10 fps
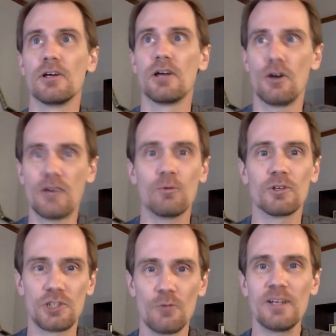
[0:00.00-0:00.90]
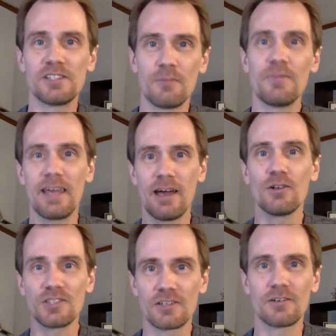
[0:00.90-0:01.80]
okay, well, show me something
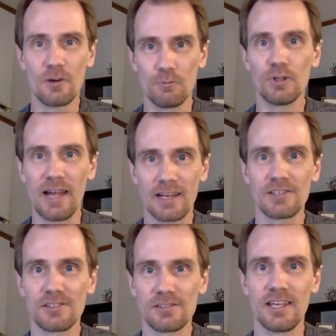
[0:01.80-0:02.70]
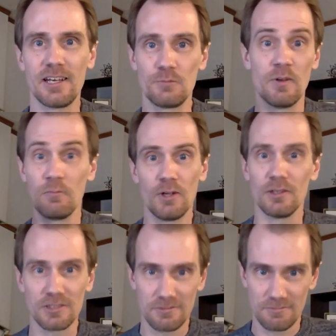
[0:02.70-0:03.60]
else complex that has been built